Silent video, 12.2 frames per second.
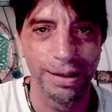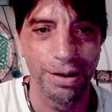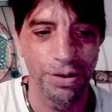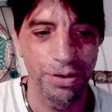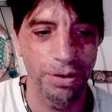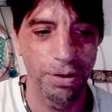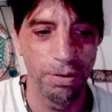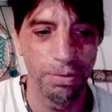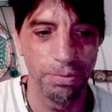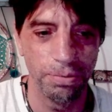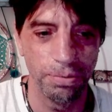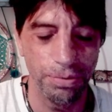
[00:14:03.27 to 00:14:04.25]

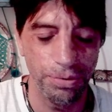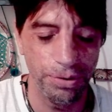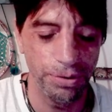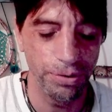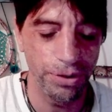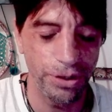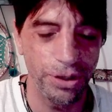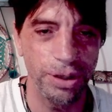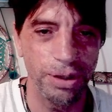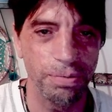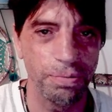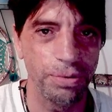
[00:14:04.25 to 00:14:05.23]
so you
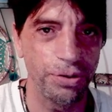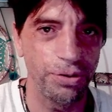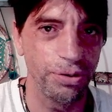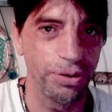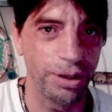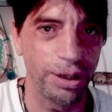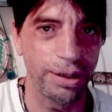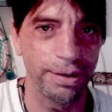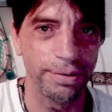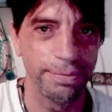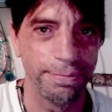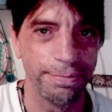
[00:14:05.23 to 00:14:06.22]
see what you learn
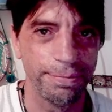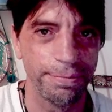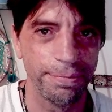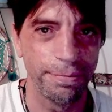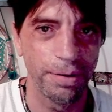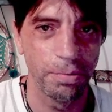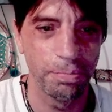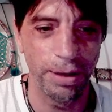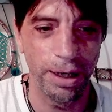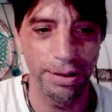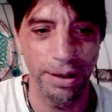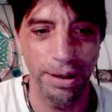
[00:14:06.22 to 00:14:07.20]

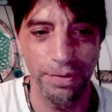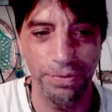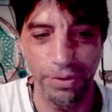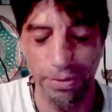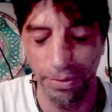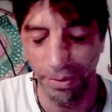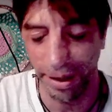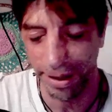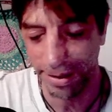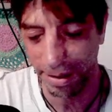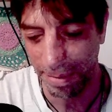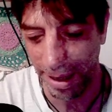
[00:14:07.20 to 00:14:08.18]
but if you
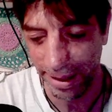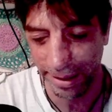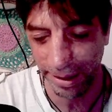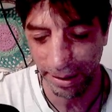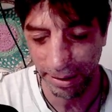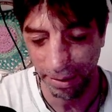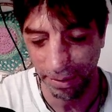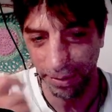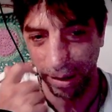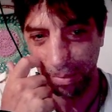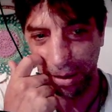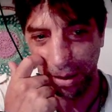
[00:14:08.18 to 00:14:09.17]
as a masculine or
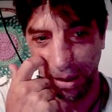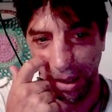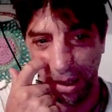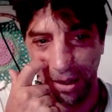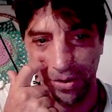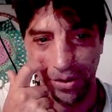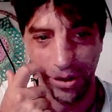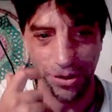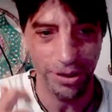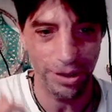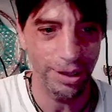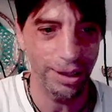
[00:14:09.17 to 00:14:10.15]
feminine
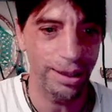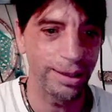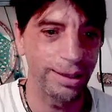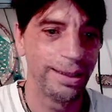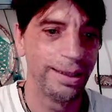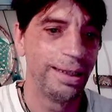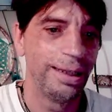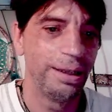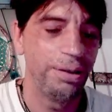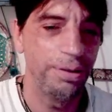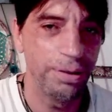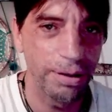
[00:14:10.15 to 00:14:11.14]
energies, in there
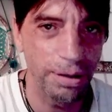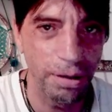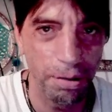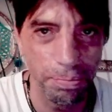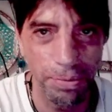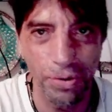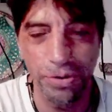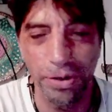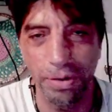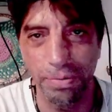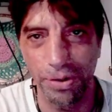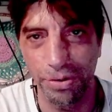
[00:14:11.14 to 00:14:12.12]
you're
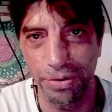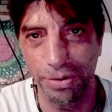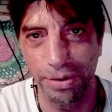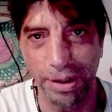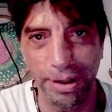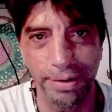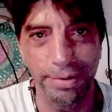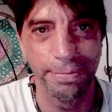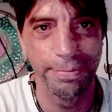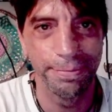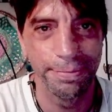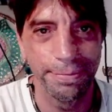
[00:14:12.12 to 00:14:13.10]
opposing what you learn
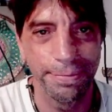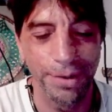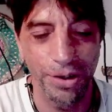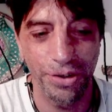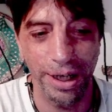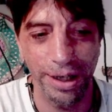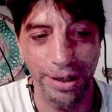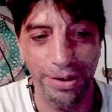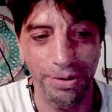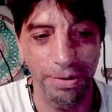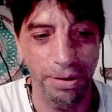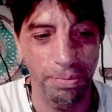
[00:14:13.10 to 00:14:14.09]
Saturn is
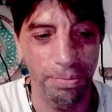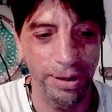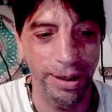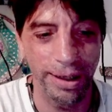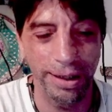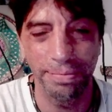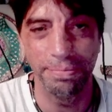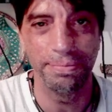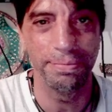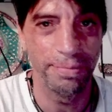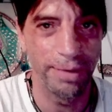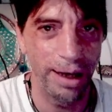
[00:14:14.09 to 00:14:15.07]
gonna be like hmm,
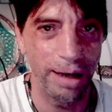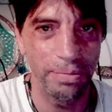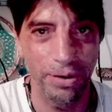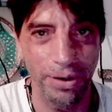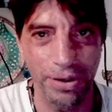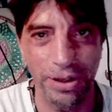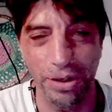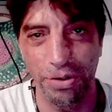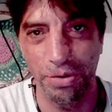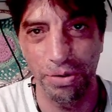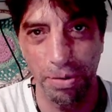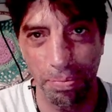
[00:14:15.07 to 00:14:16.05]
I'm gonna send
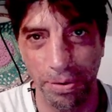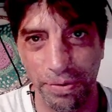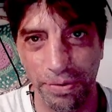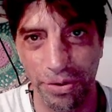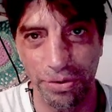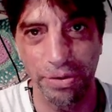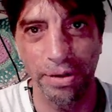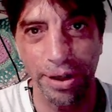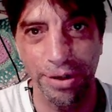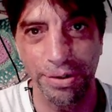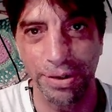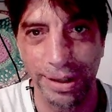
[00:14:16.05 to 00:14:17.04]
you the previous
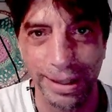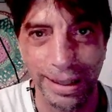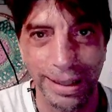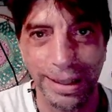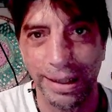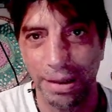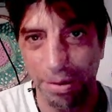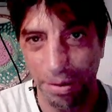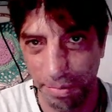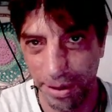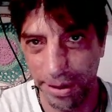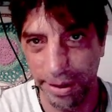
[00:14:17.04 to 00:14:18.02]
grade you're
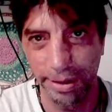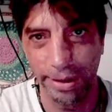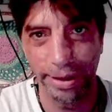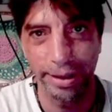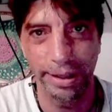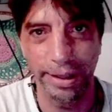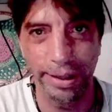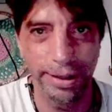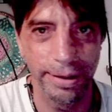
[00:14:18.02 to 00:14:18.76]
missing learning